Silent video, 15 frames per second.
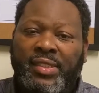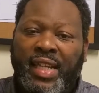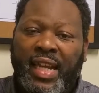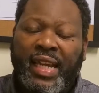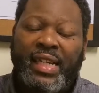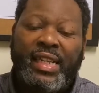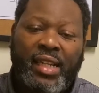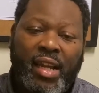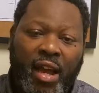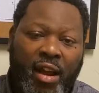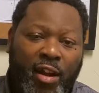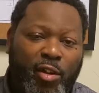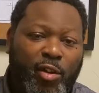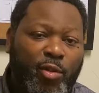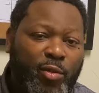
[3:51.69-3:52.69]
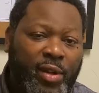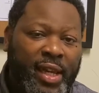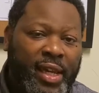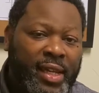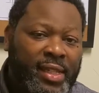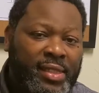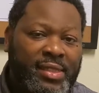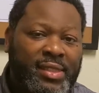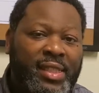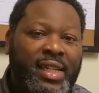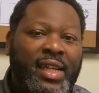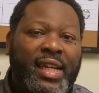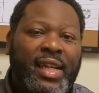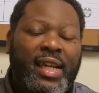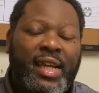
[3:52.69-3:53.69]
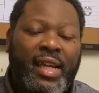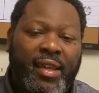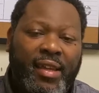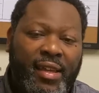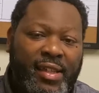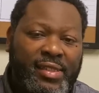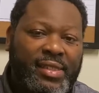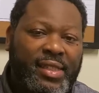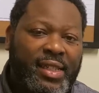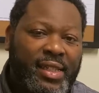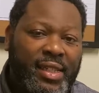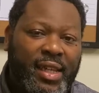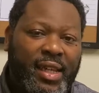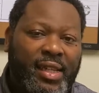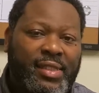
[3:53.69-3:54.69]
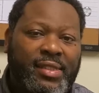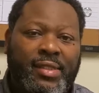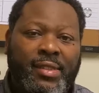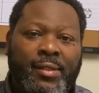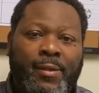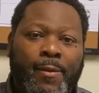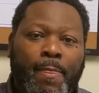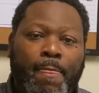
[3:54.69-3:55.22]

And in Arnold's case, his connection